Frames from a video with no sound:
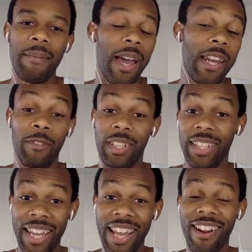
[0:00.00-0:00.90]
I didn't really
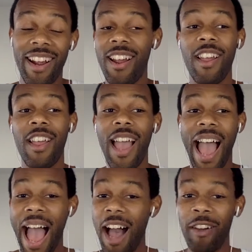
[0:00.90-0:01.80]
care
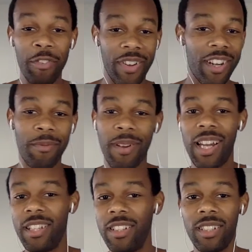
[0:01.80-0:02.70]
how the final
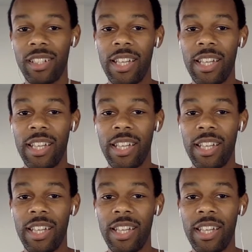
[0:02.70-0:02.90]
product looked.